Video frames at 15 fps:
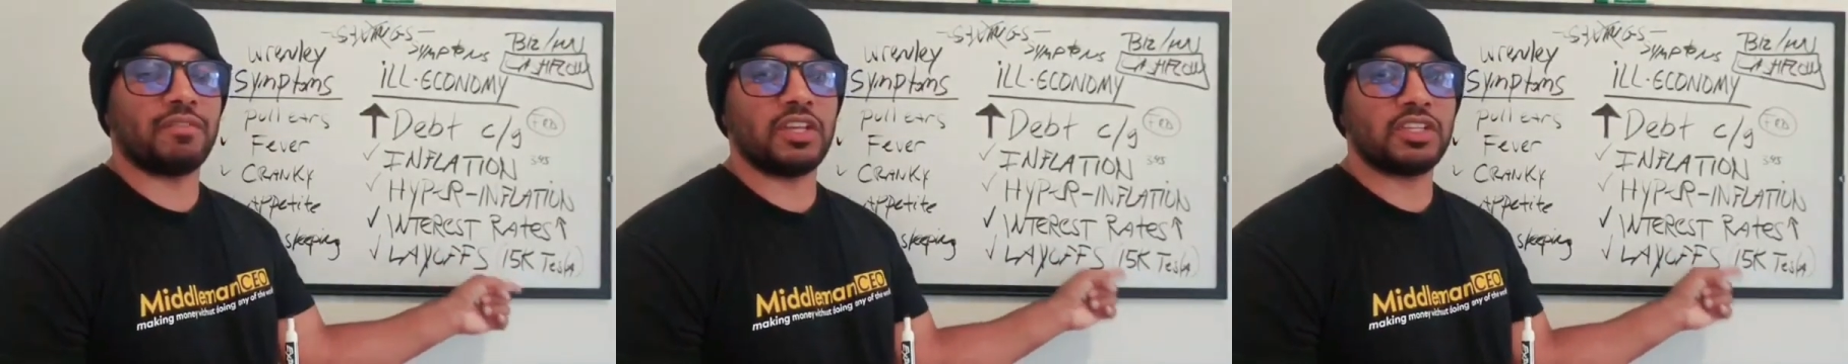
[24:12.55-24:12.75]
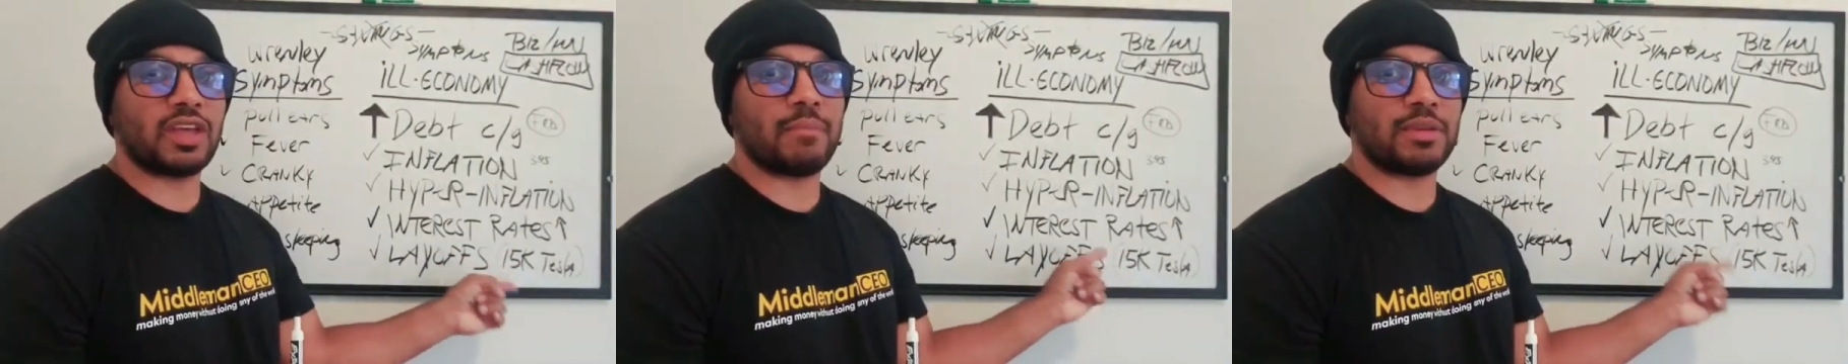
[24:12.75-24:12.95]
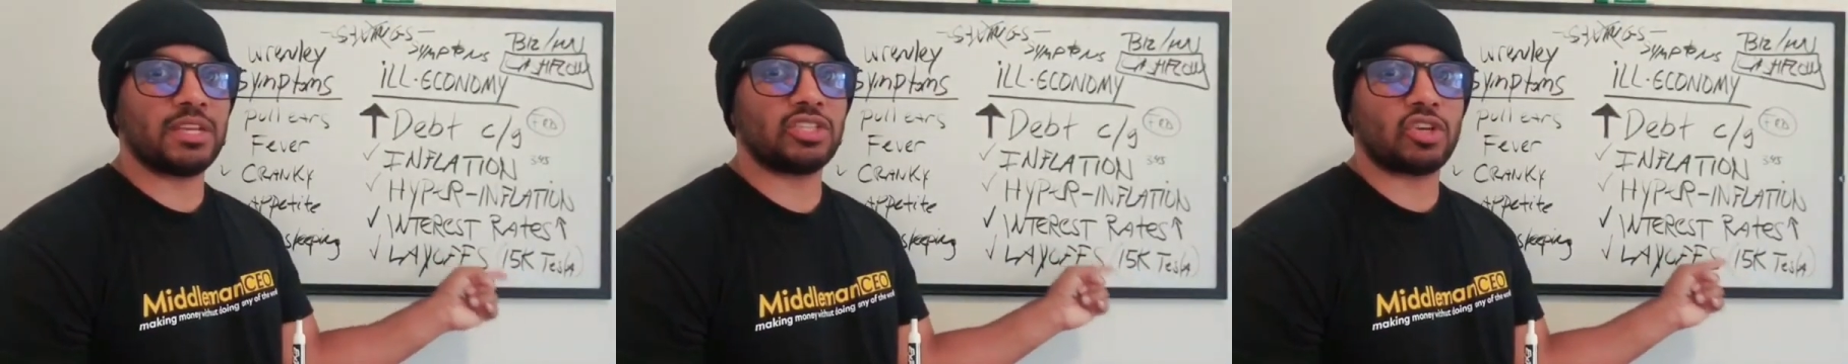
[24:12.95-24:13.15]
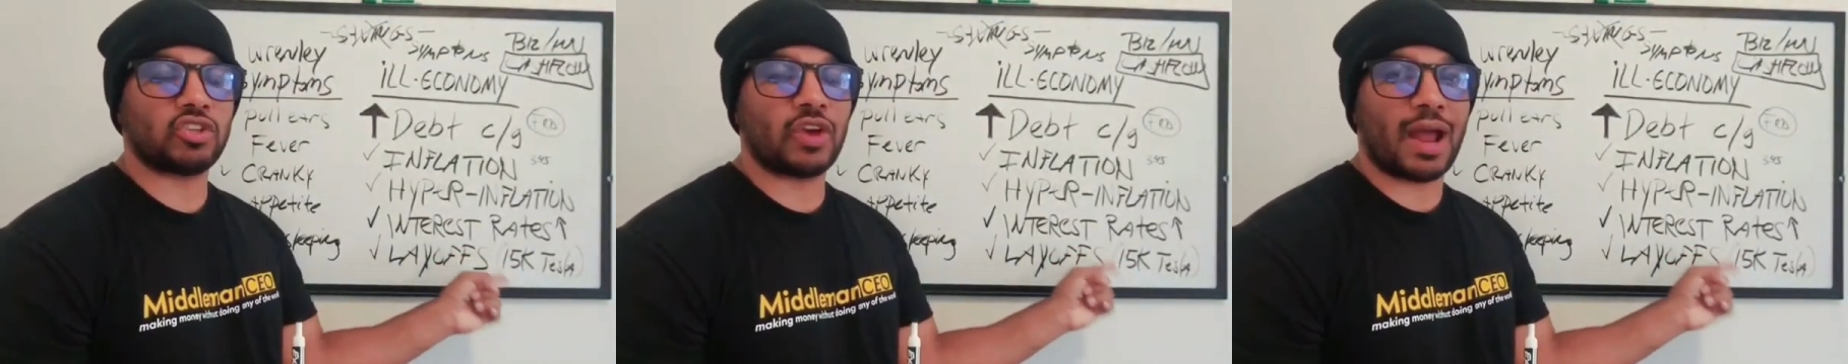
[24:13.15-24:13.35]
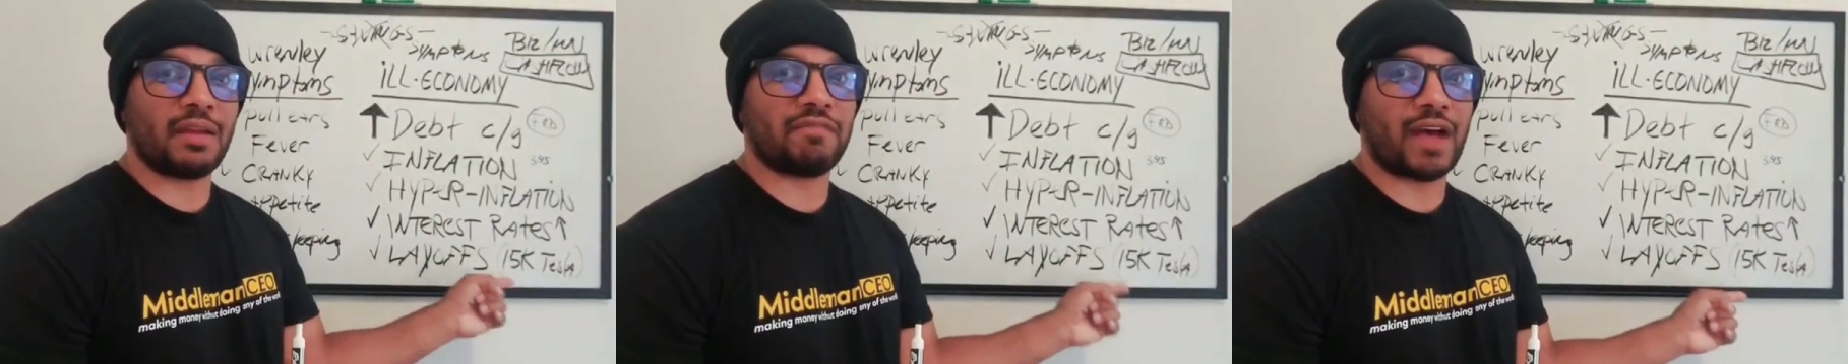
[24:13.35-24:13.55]
These companies are
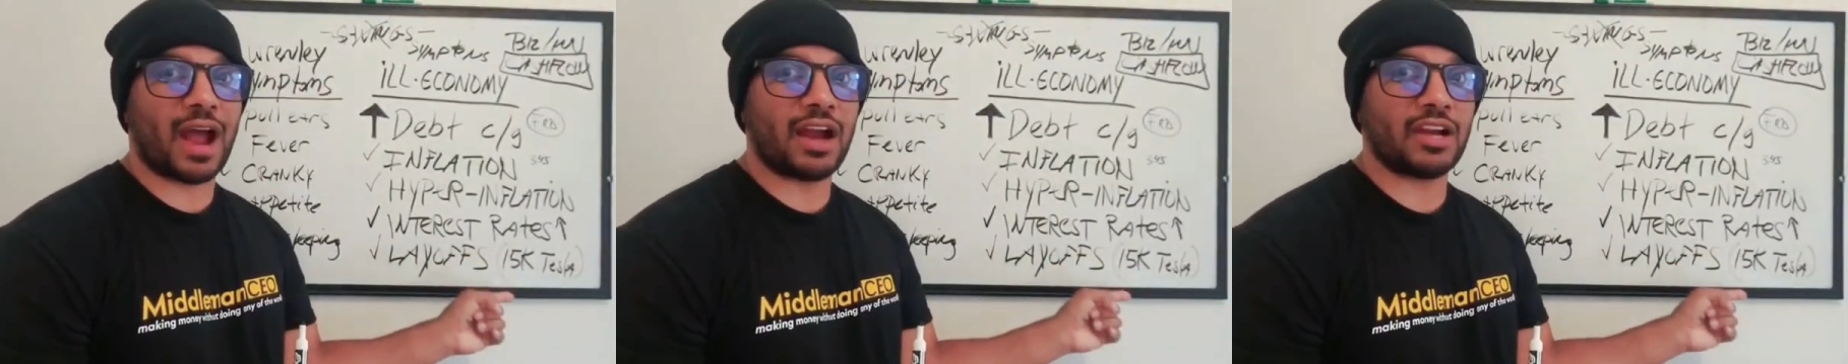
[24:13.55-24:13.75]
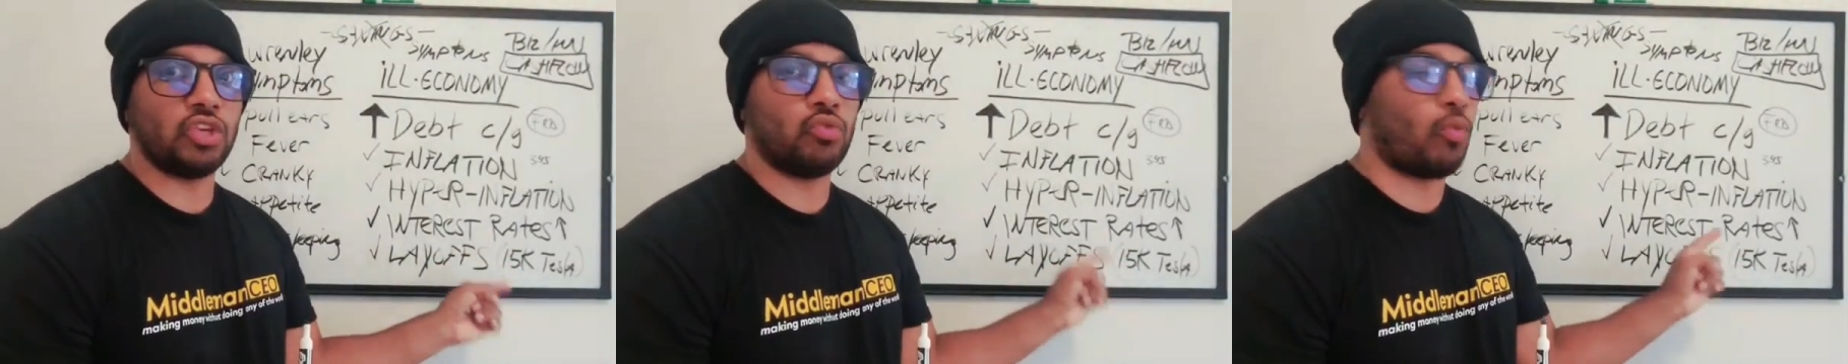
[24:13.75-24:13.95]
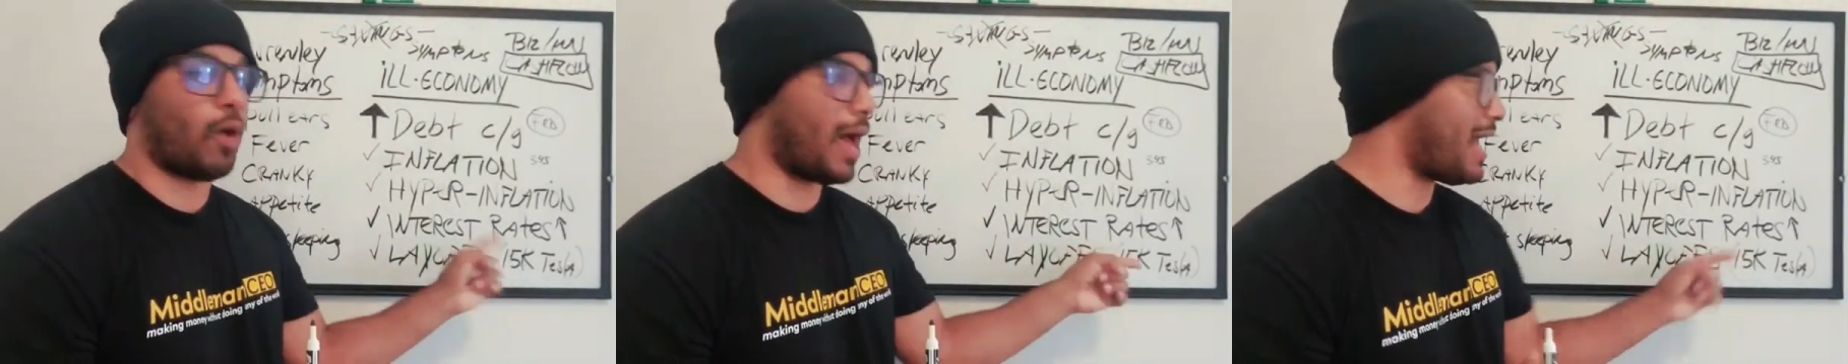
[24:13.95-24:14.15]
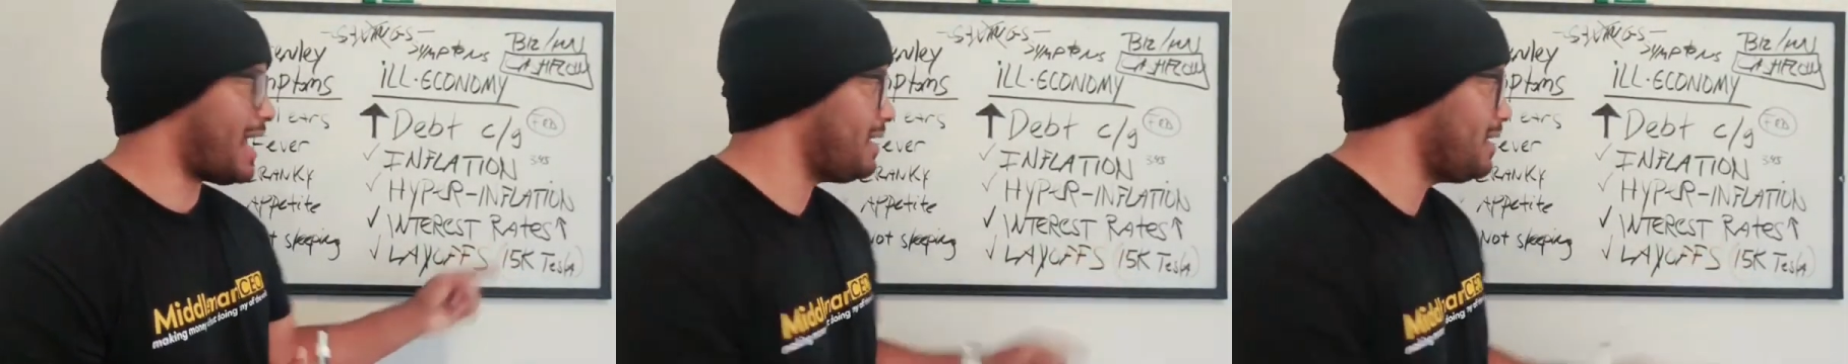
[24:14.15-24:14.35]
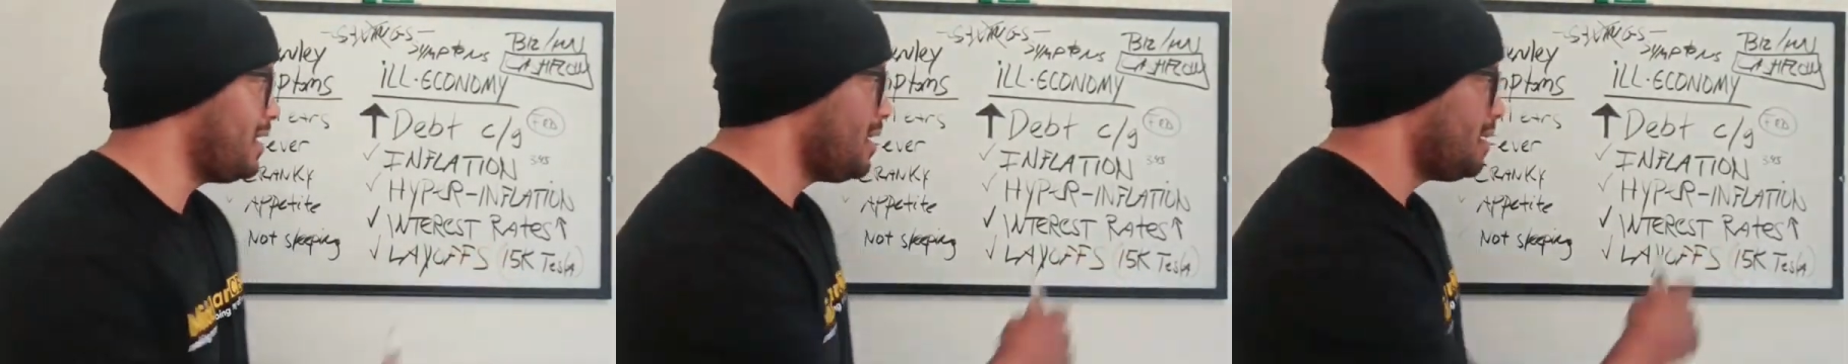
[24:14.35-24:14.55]
trying to fire you.
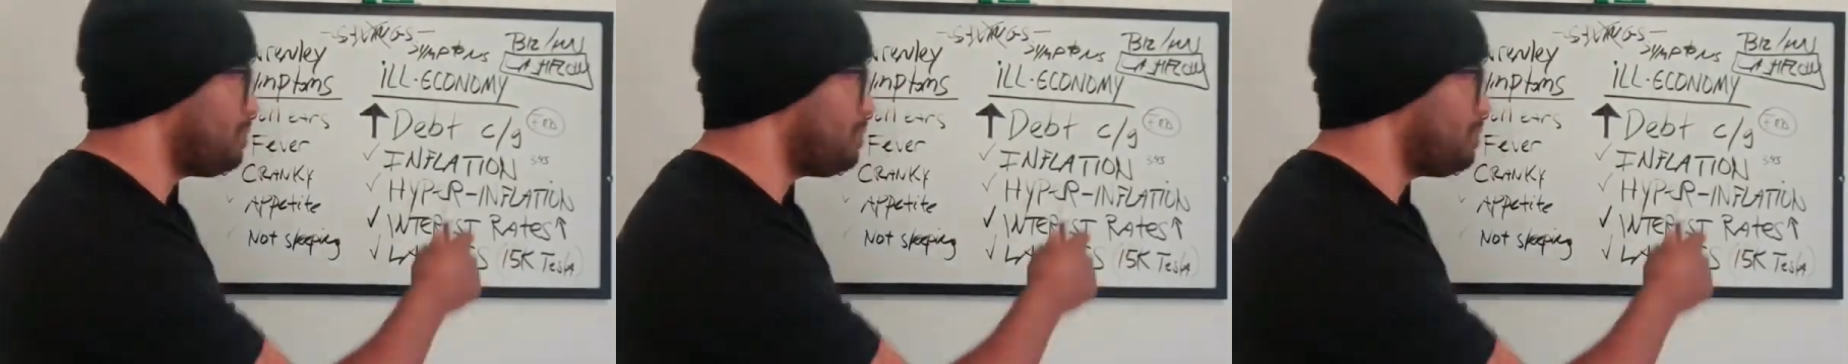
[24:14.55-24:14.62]
Why?